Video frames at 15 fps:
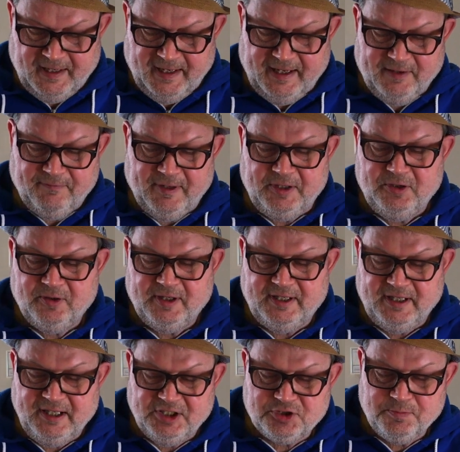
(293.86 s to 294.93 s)
And when you're in
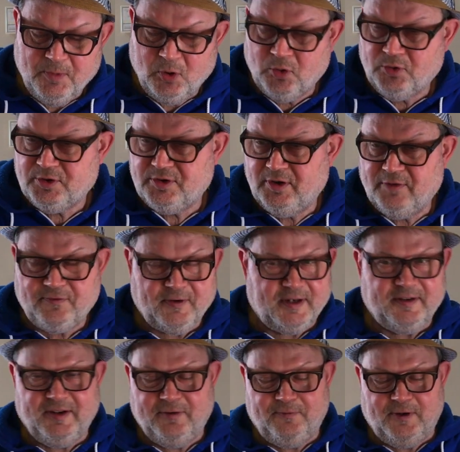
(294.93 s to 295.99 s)
each mode, you have, I
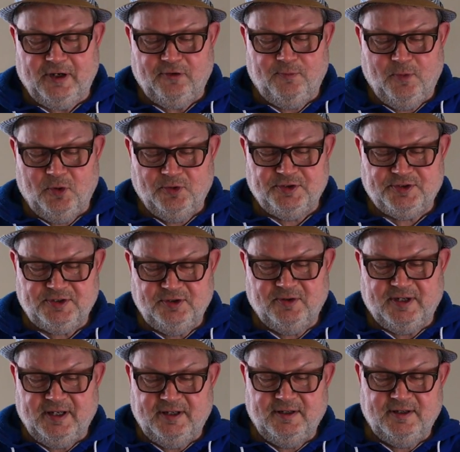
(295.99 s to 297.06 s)
think, 5 modes, you
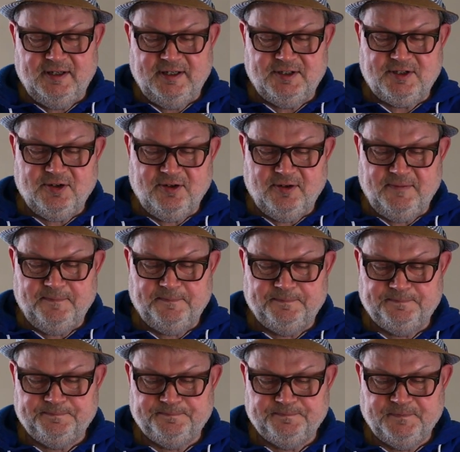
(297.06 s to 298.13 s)
can then turn.
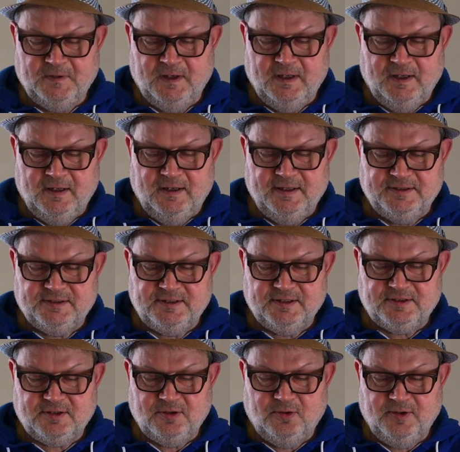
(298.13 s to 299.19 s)
Let's
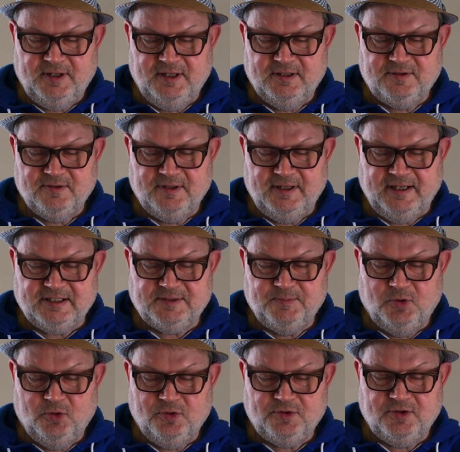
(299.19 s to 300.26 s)
just go here to the next
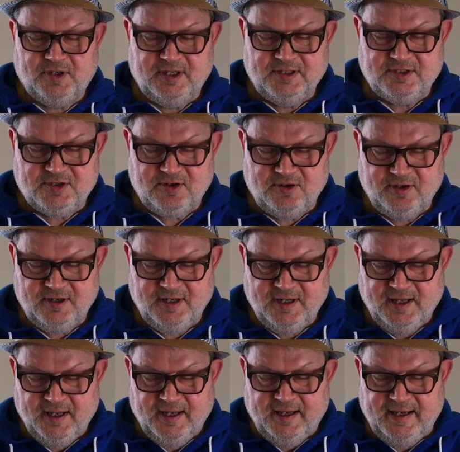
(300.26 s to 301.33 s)
mode. You can turn
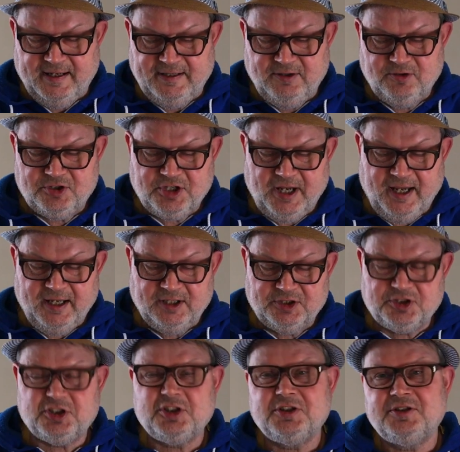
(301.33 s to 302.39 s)
and you
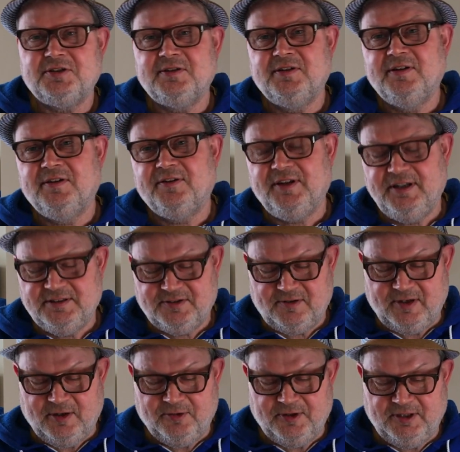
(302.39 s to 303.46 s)
change things
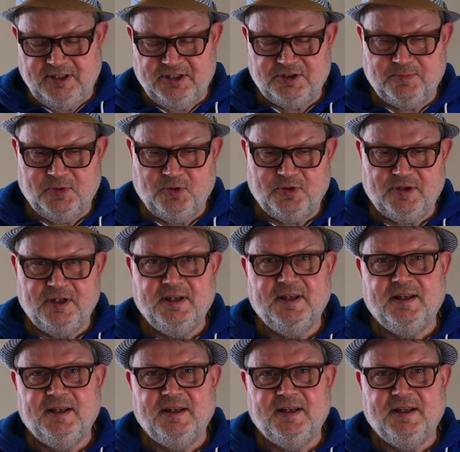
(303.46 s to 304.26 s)
around in each mode.